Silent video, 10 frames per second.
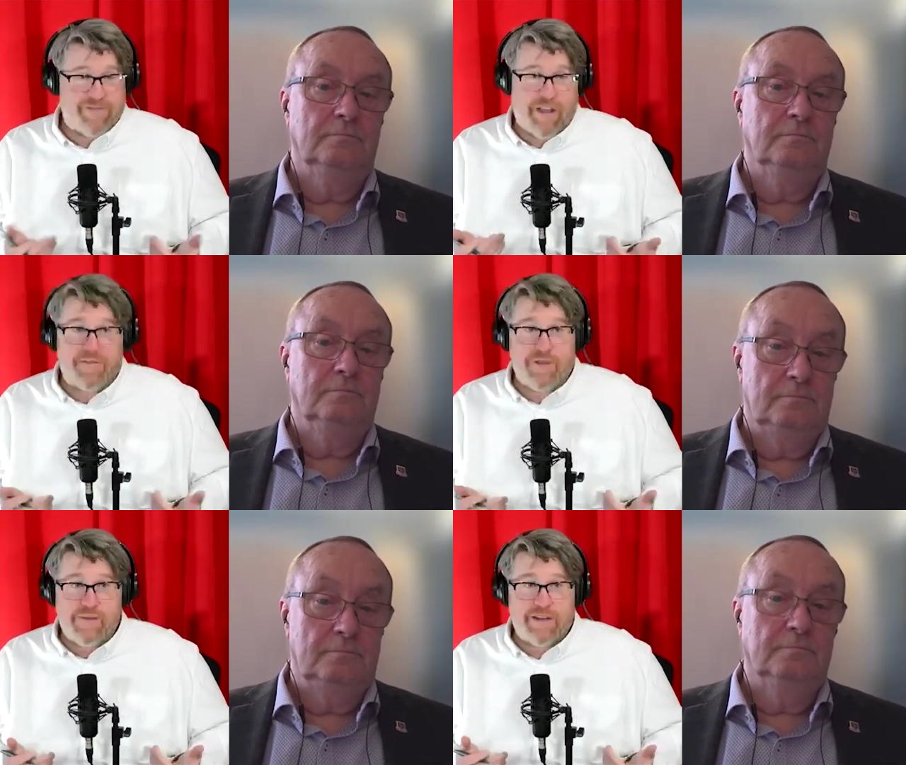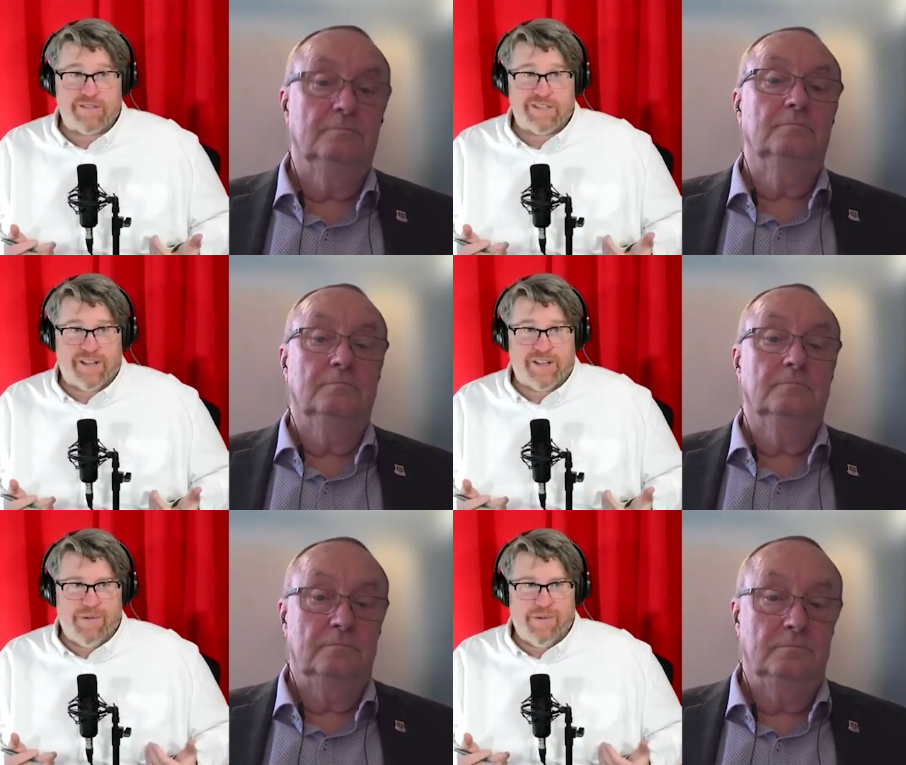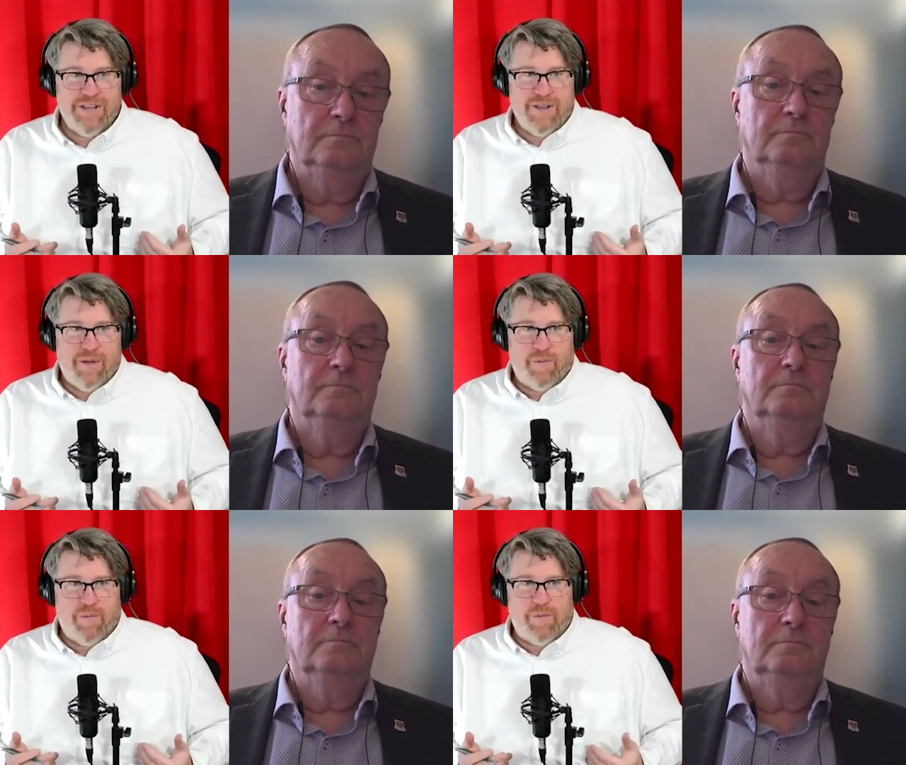Speaker 1: a few years ago.
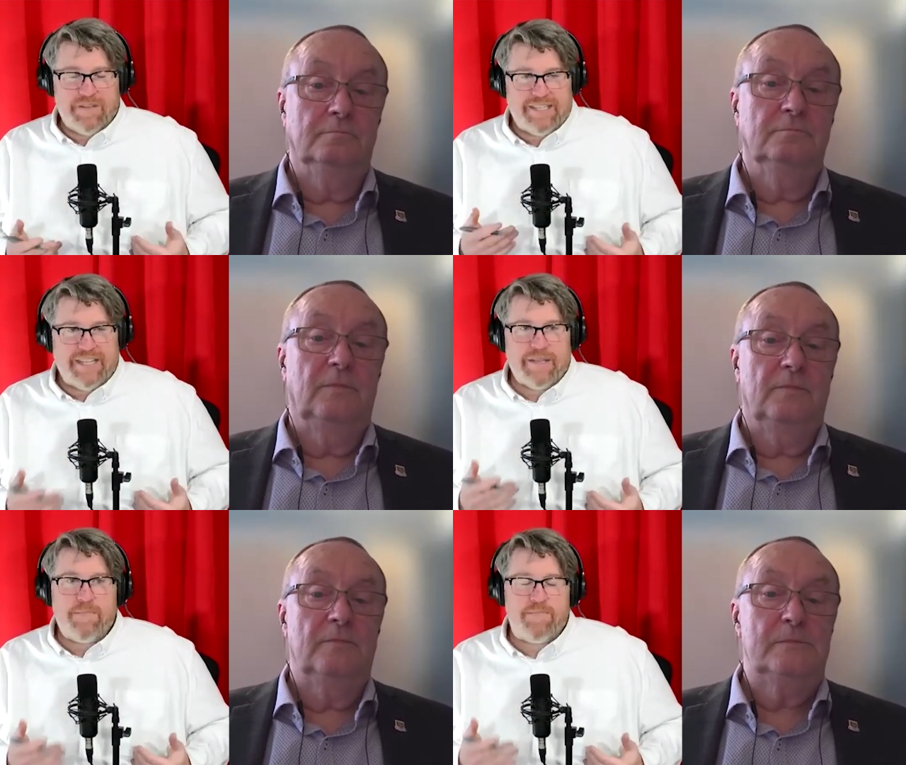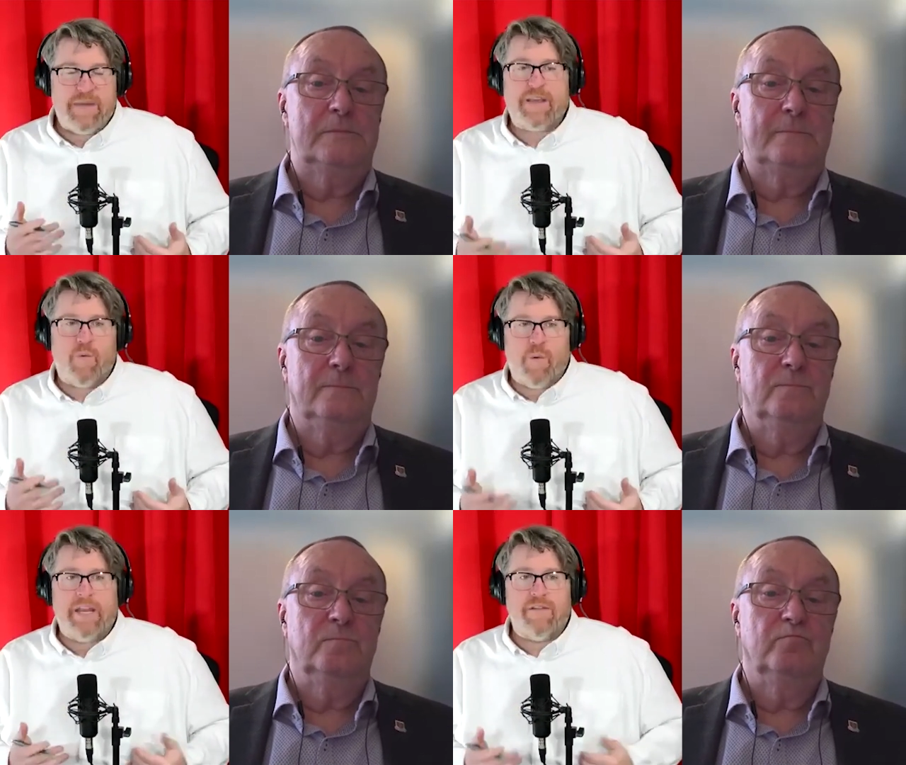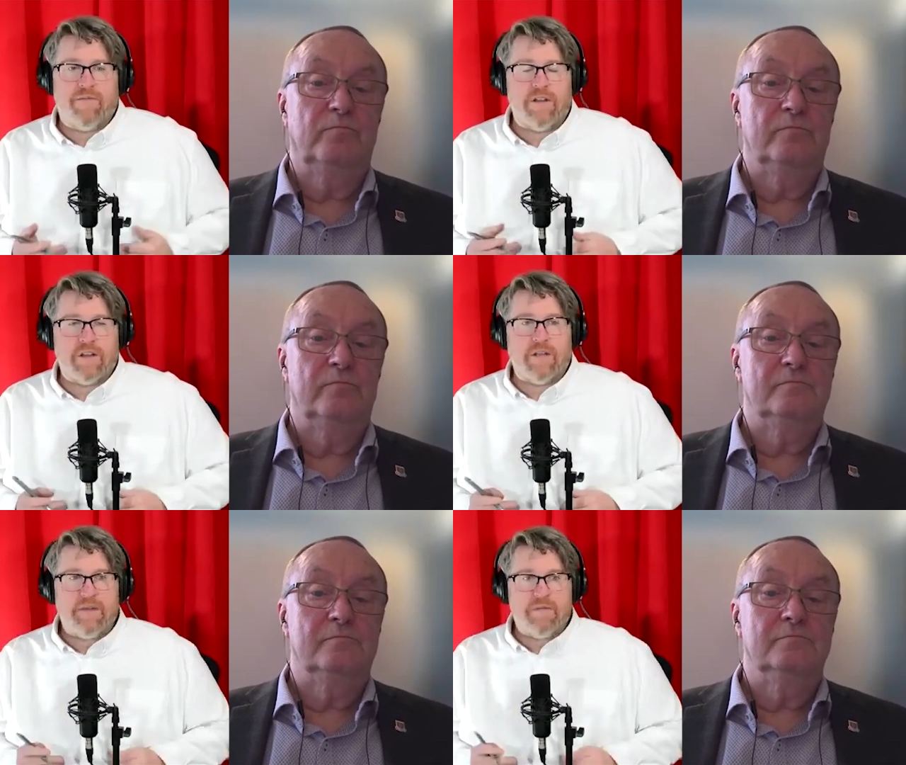Was this a big win for
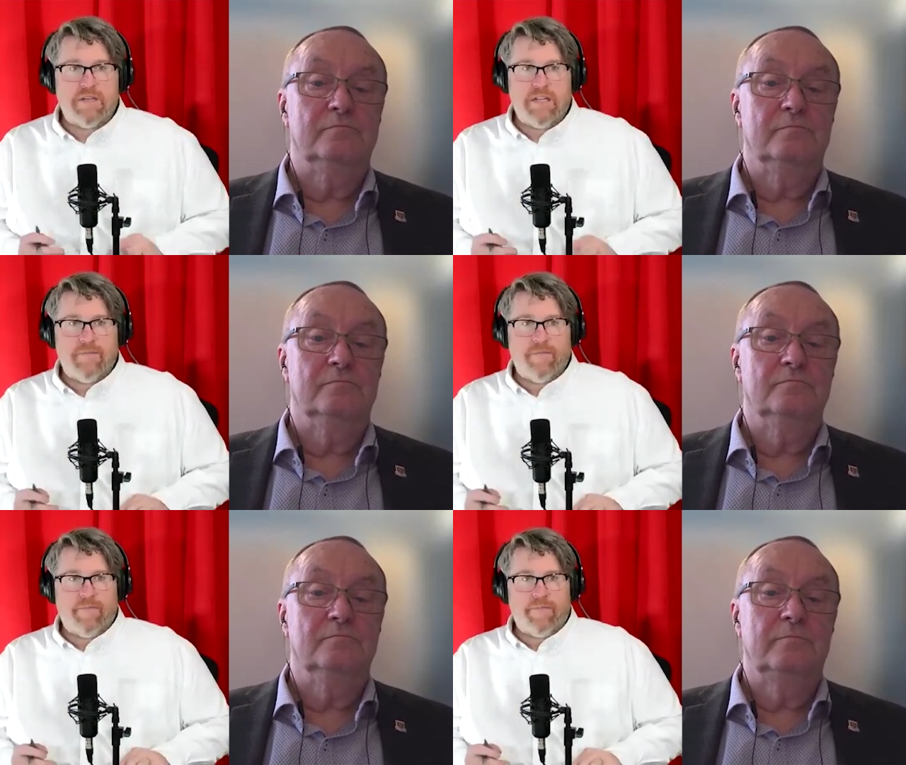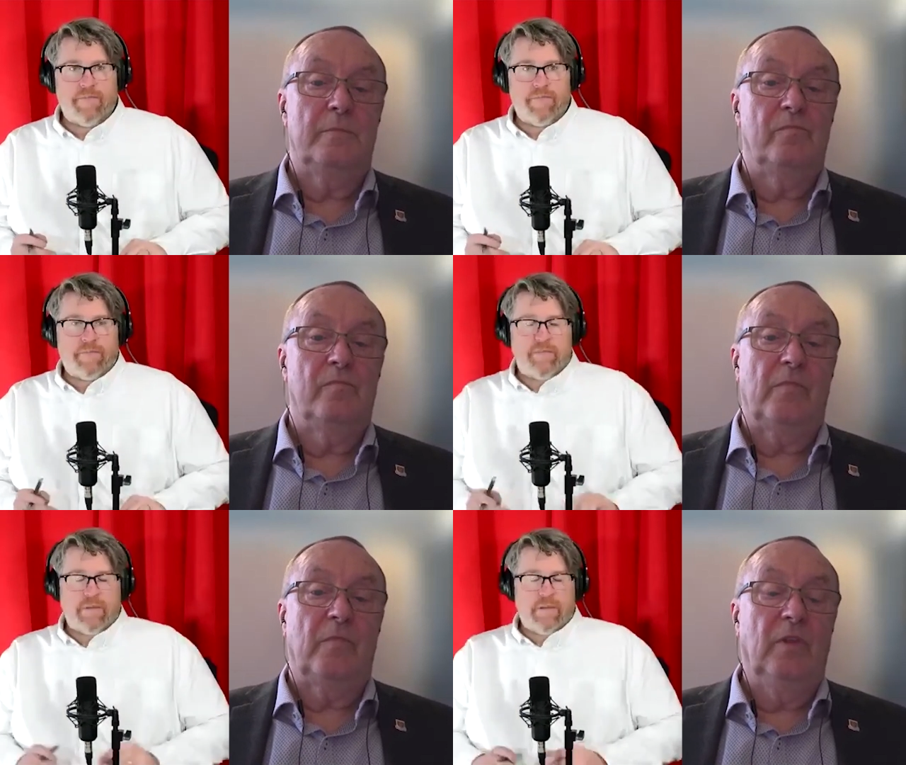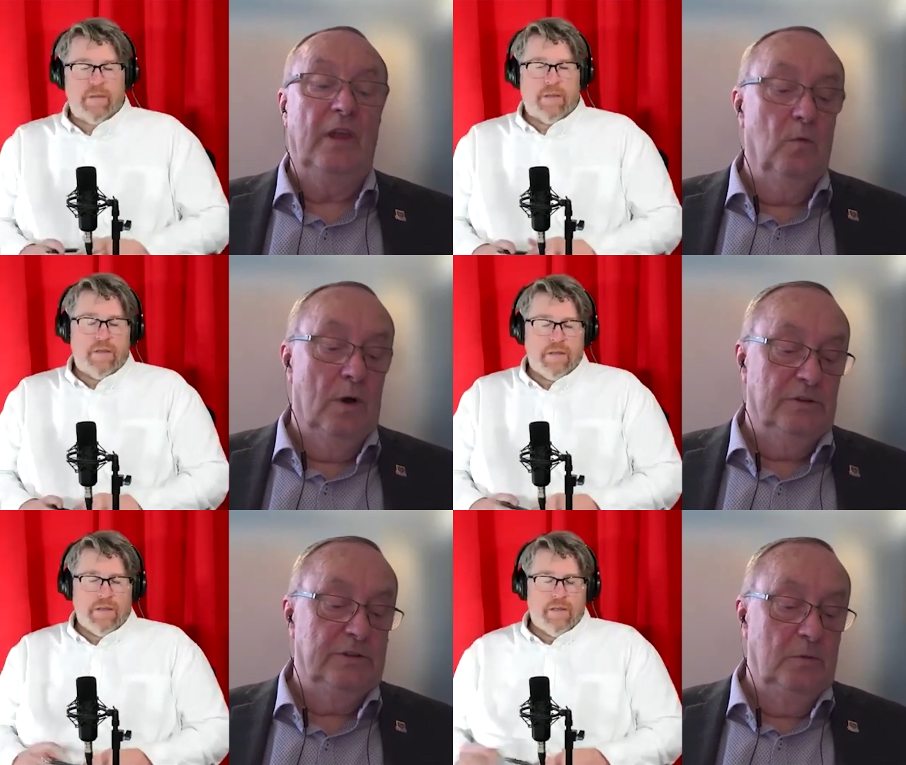your community?
Speaker 2: It
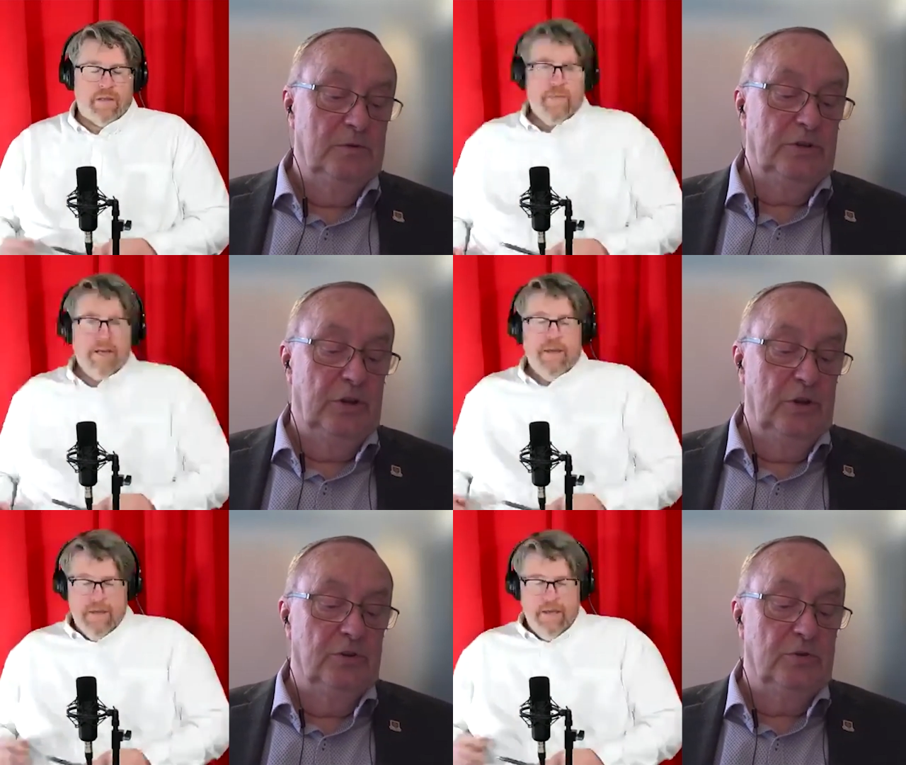was. It was a huge